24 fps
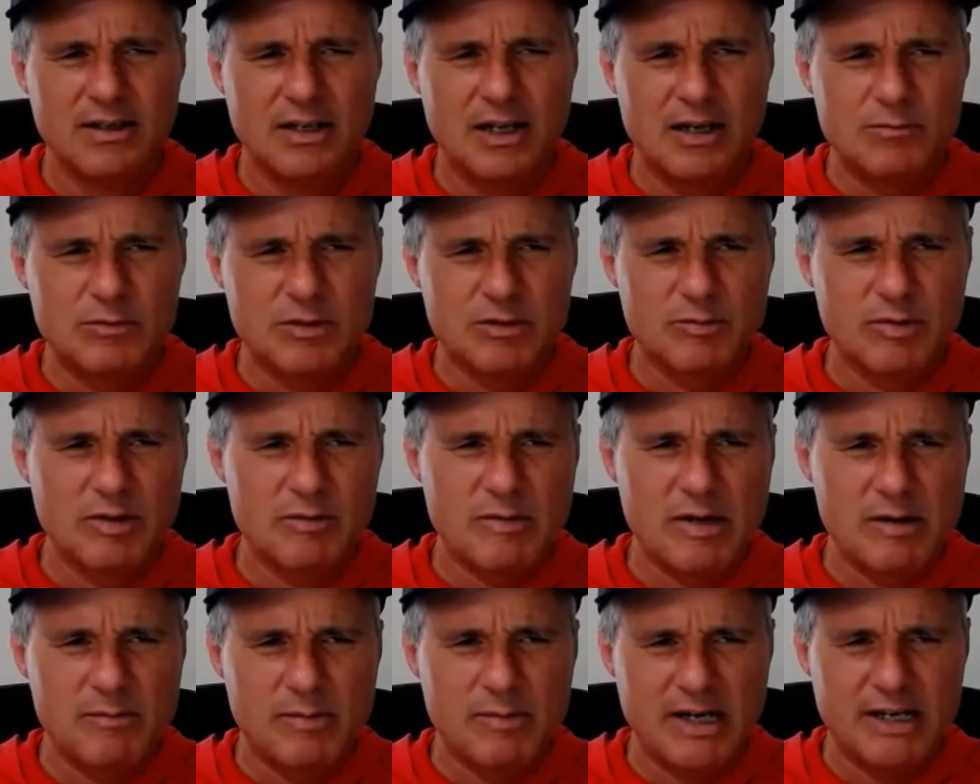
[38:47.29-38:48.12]
I'm going to put
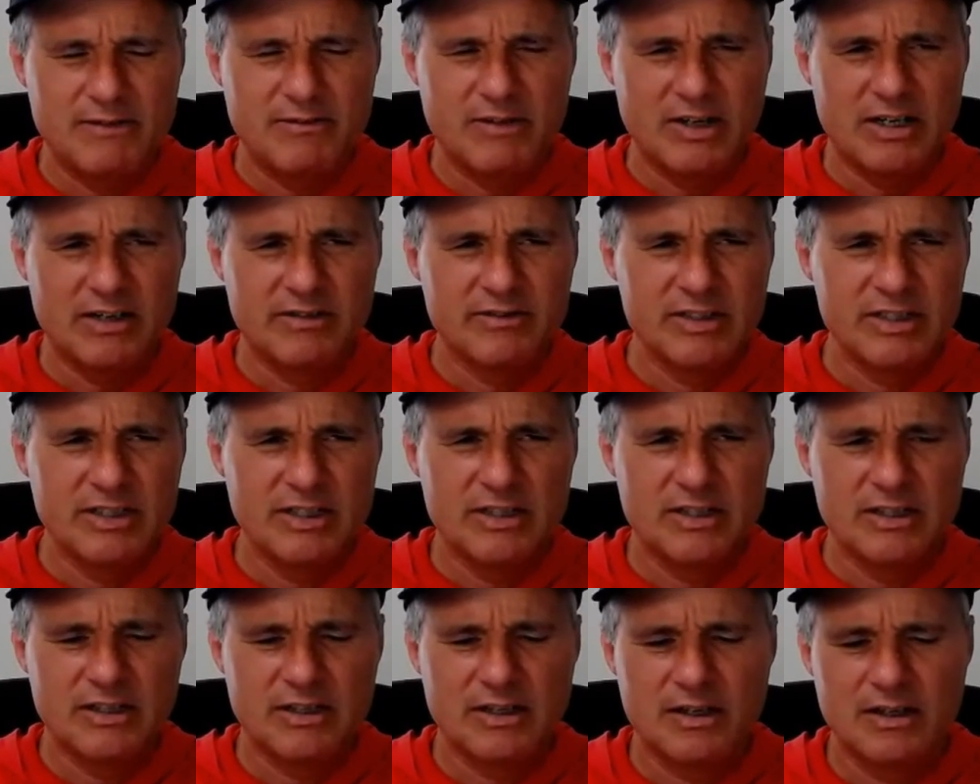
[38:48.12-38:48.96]
my bite valve in
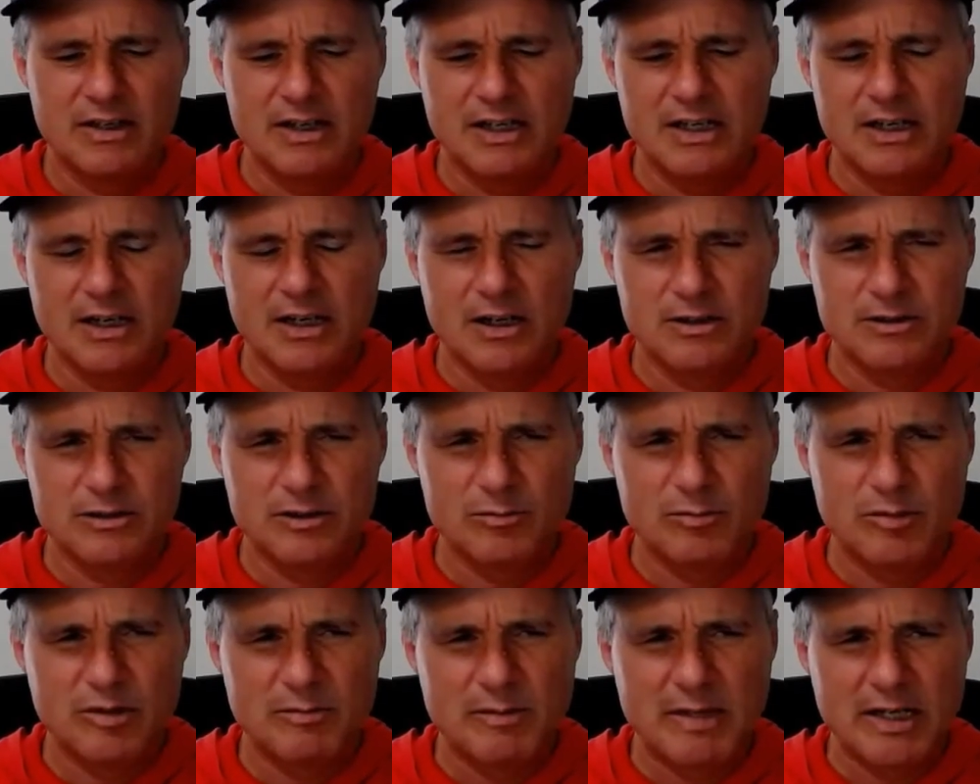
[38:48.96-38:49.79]
here, and I also
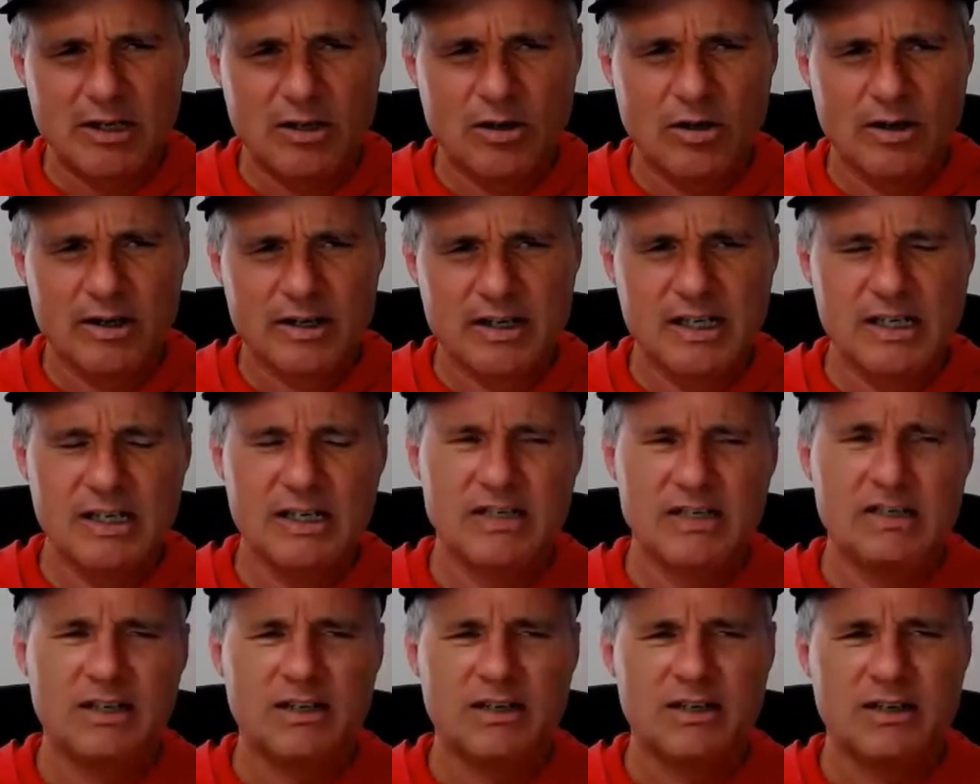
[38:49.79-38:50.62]
put my car key
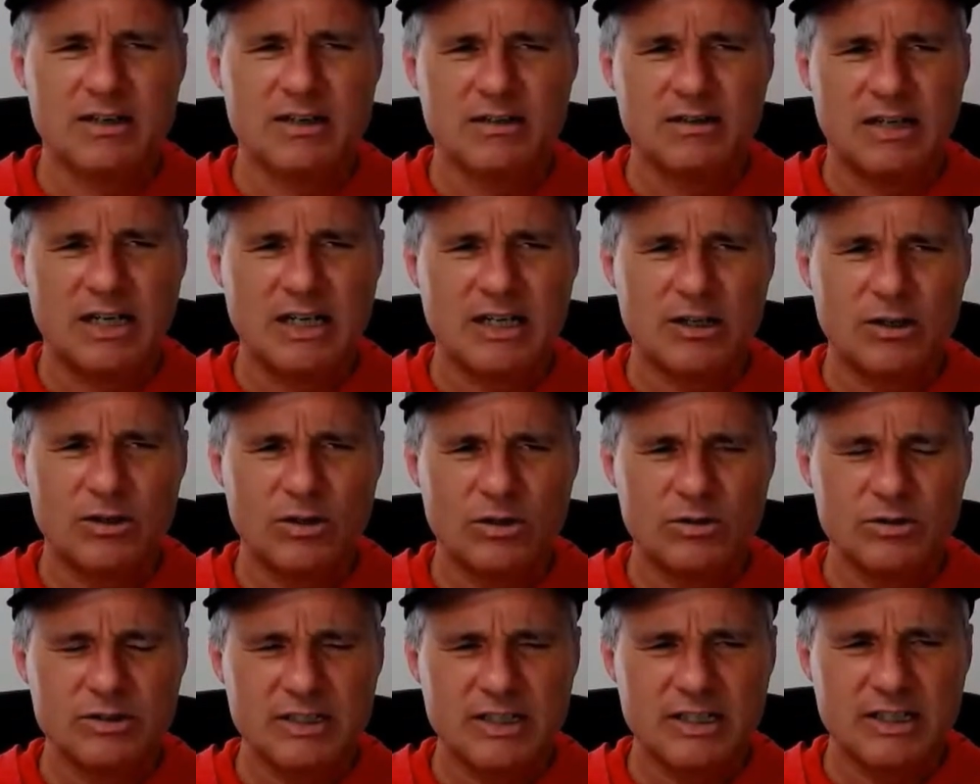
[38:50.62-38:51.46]
in here. I
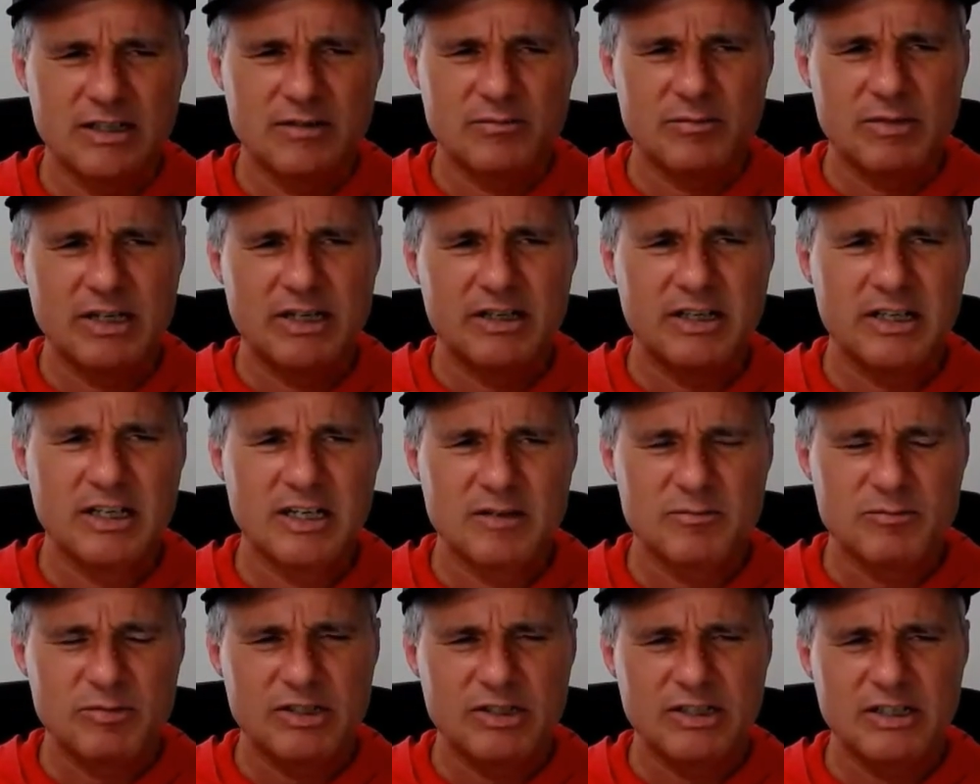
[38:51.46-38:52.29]
close it up, and then
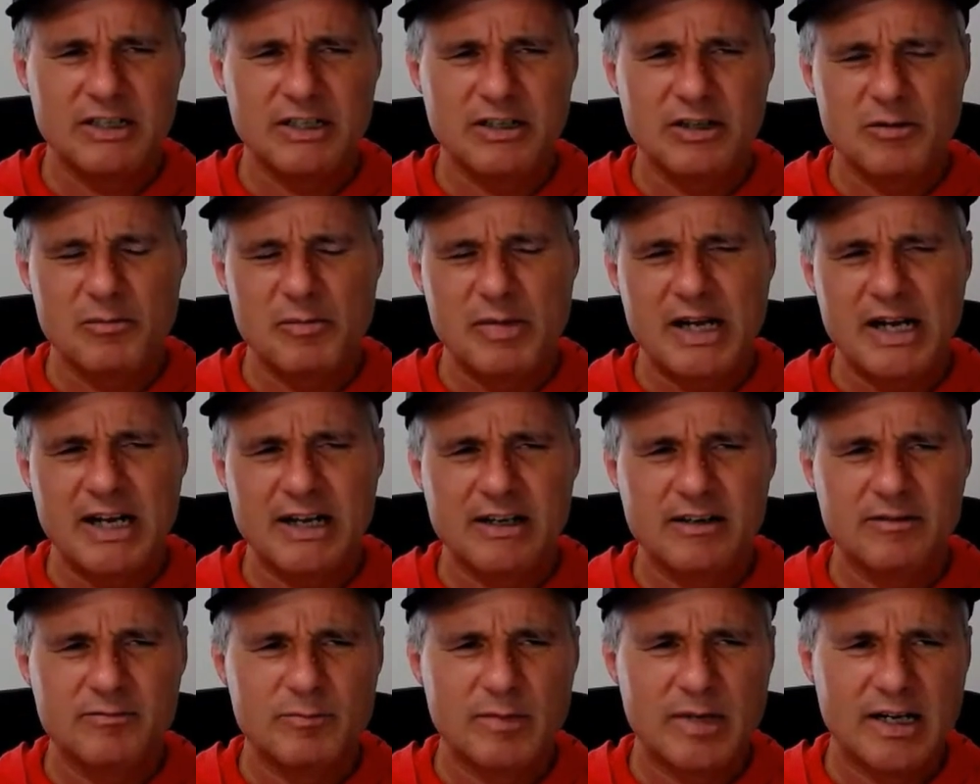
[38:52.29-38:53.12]
I put it in the
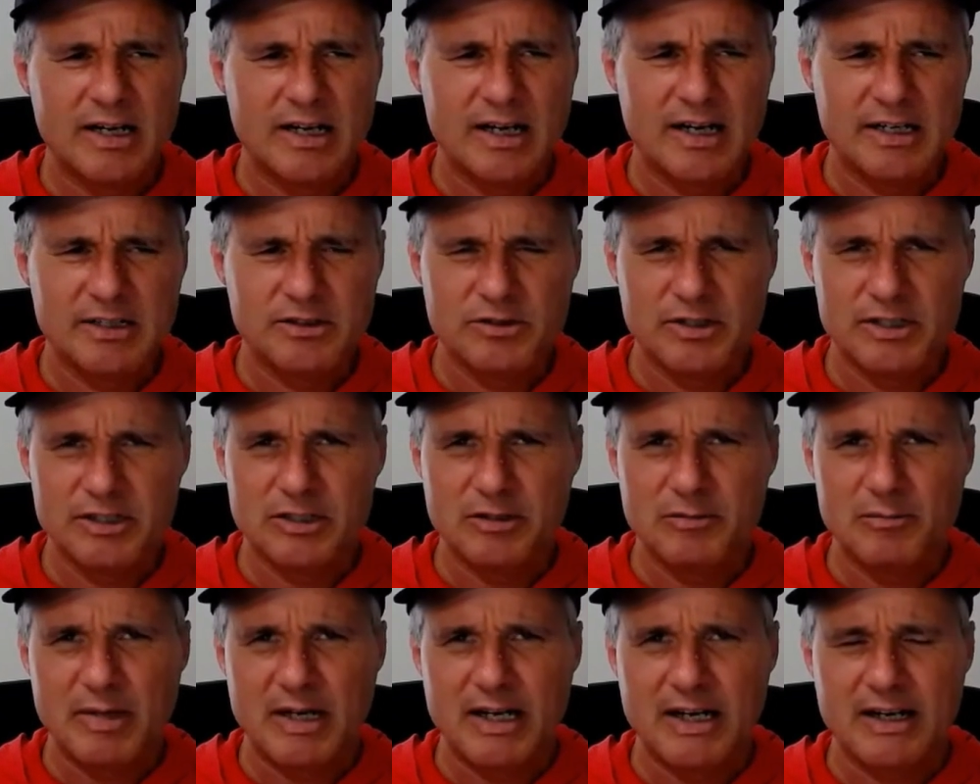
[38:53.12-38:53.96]
back of my
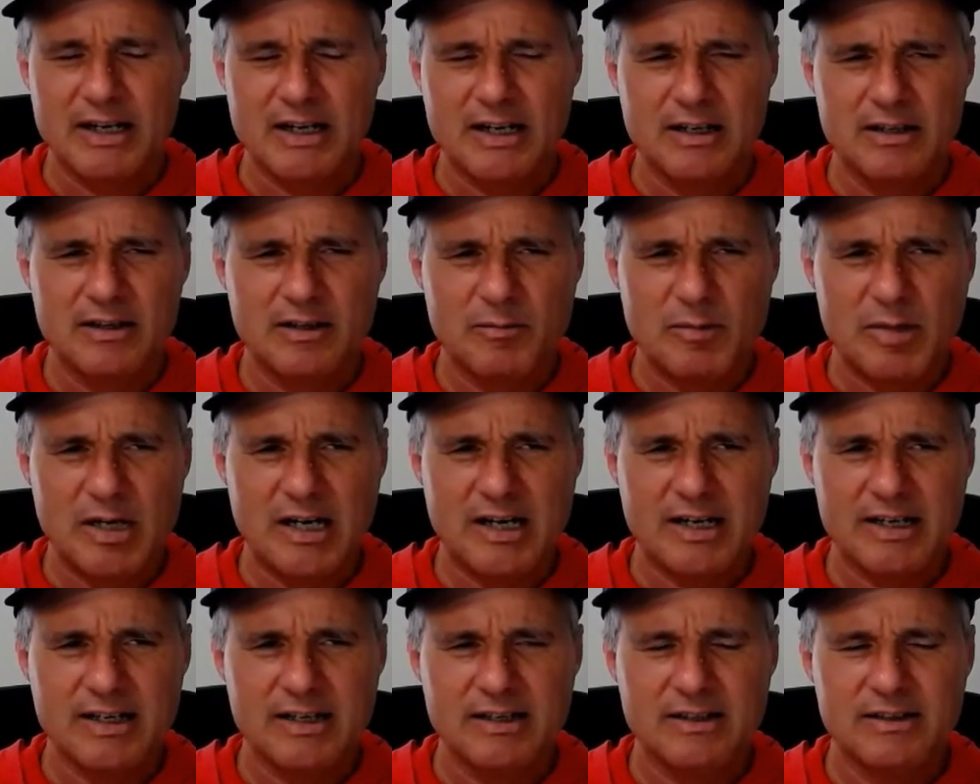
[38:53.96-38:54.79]
hydration pack in the
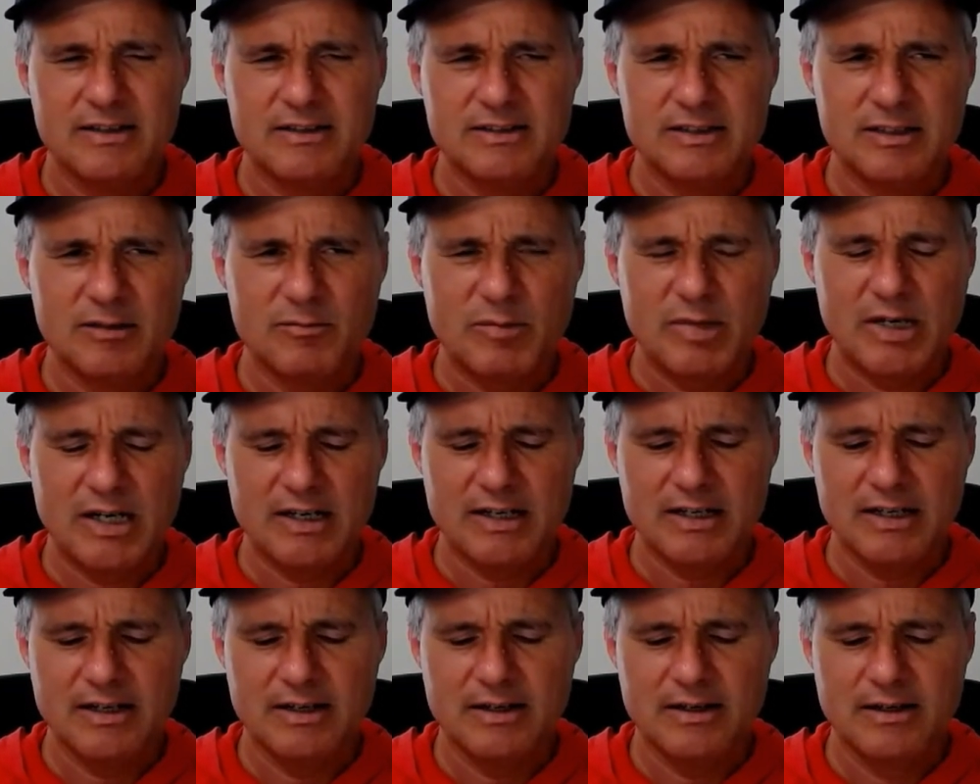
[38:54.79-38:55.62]
pocket, the zip
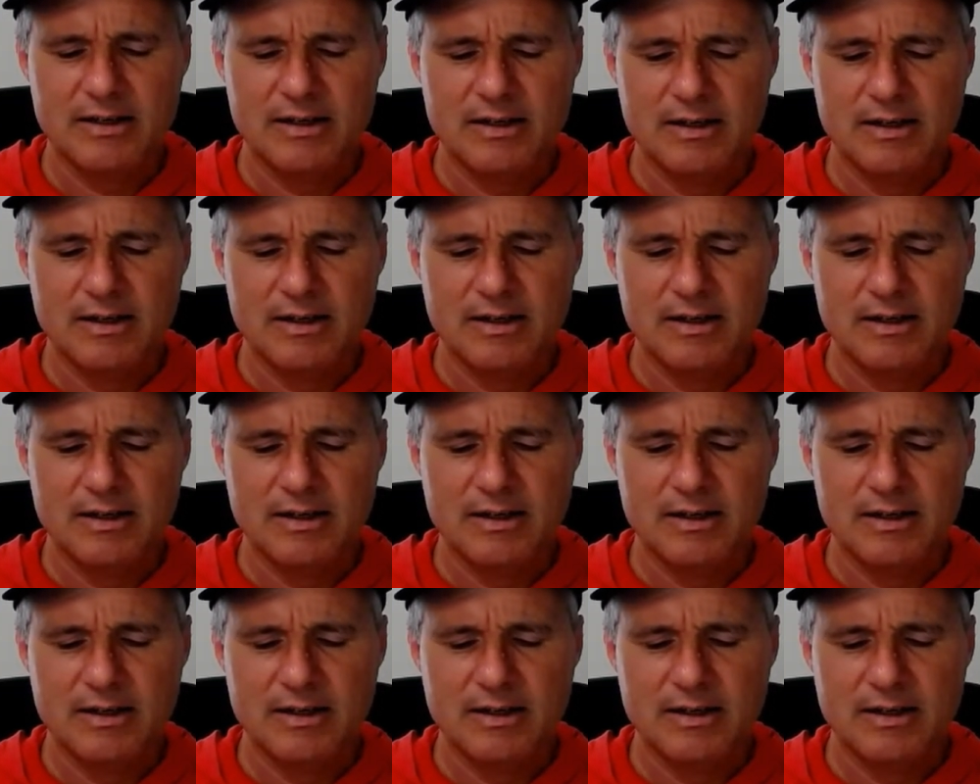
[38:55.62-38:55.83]
pocket.